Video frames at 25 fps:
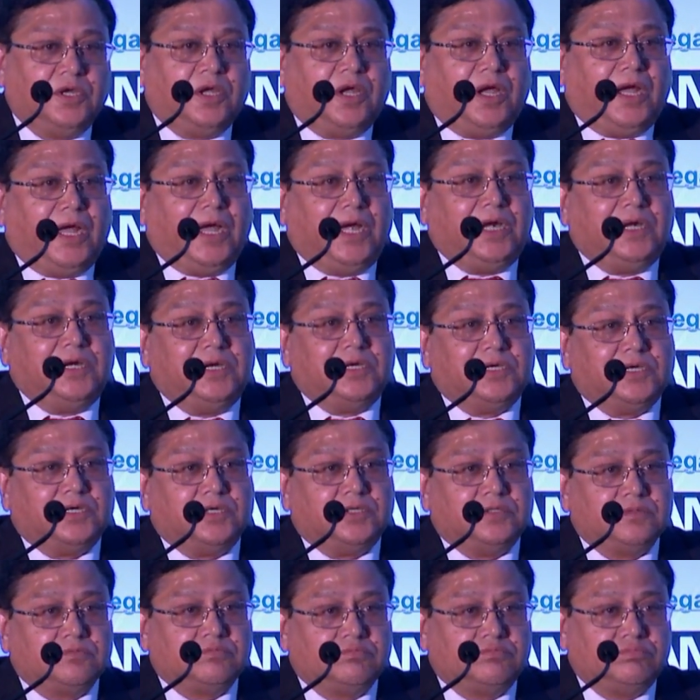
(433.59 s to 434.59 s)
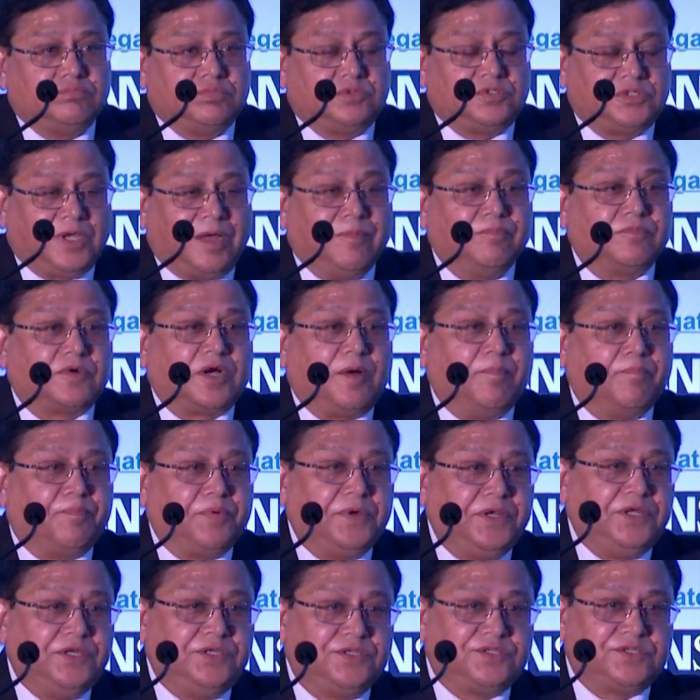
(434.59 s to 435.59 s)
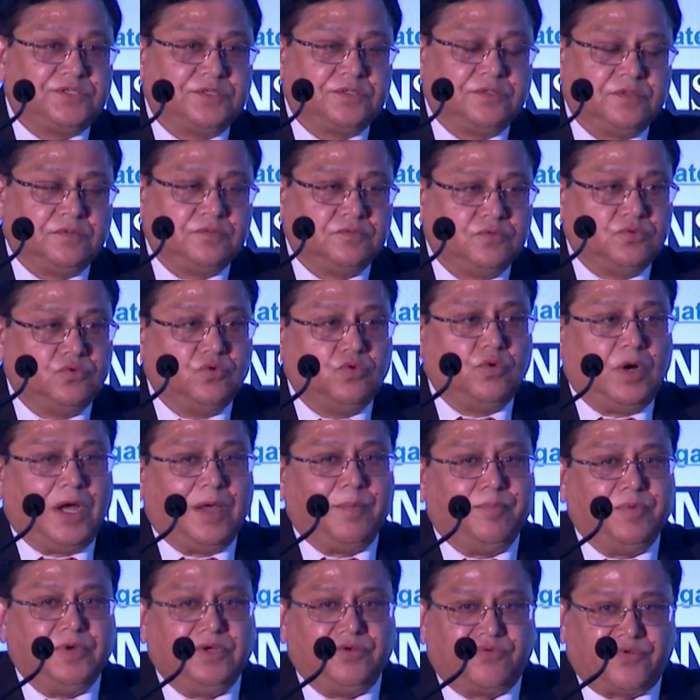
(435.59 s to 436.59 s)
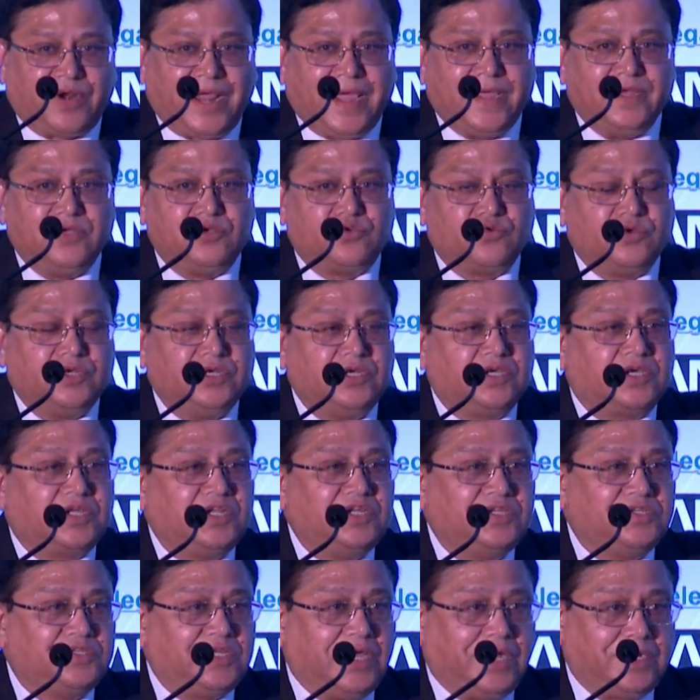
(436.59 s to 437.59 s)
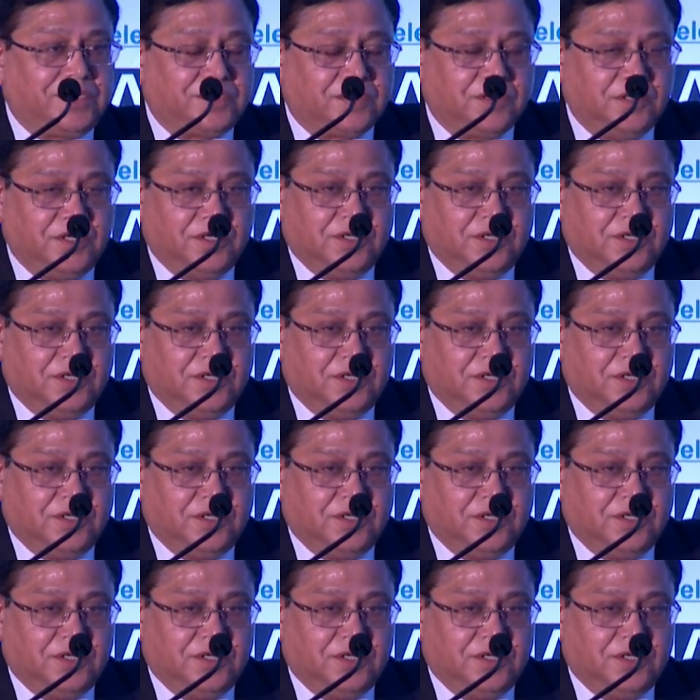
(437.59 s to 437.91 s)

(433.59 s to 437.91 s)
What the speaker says: And some companies who have been trying to increase that